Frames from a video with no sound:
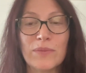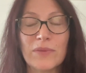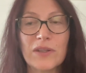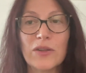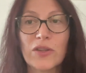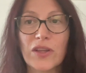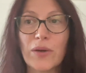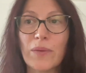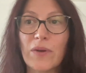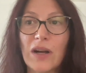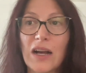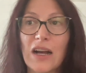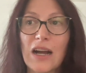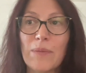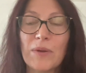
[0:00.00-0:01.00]
although
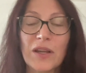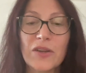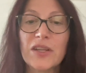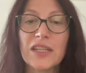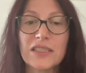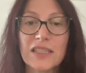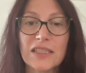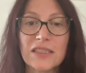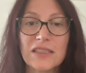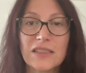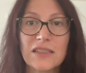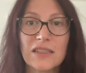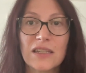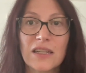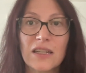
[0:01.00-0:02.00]
Apollonius's
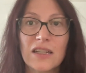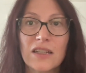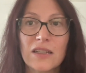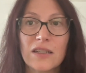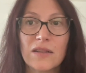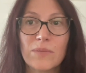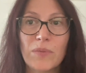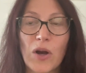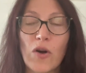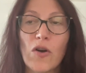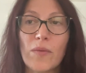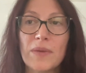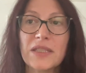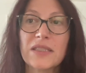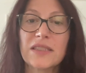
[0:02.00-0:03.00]

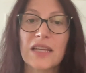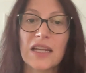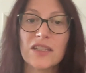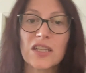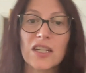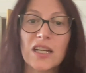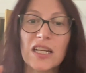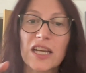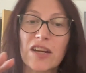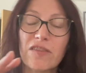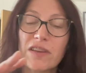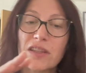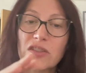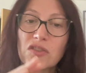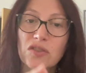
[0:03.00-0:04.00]
poem is set earlier
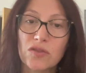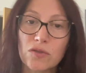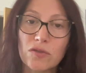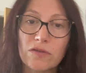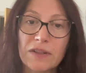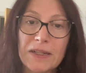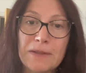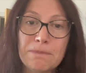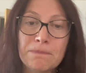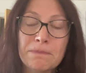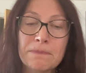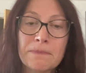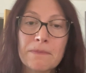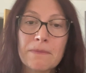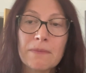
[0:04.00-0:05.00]
in the story
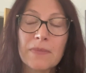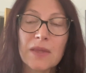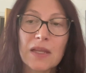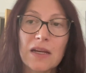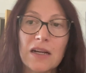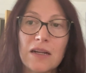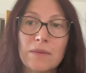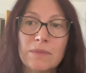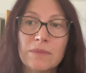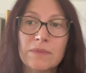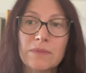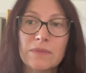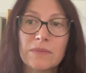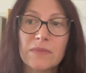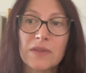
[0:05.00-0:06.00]

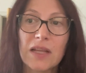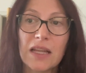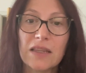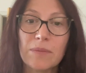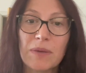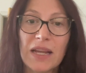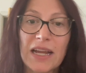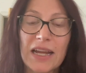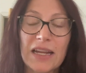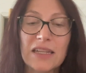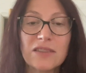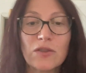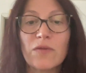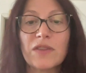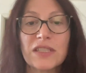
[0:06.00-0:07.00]
than the play.
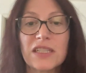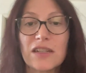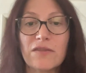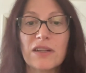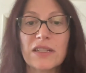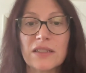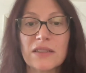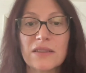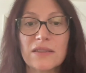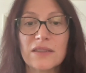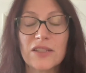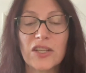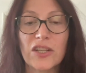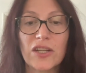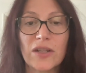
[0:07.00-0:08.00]
It's obviously written,
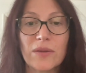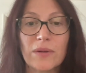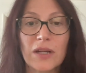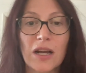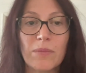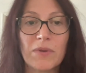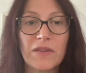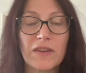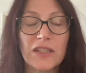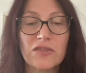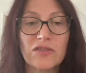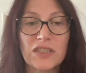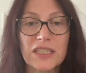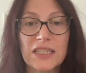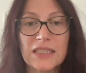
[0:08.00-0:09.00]
a couple of
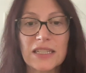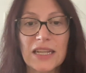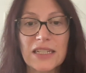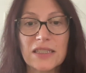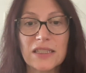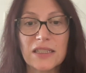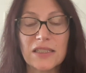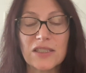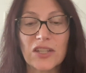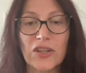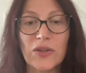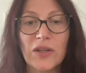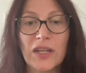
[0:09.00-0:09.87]
hundred years later, so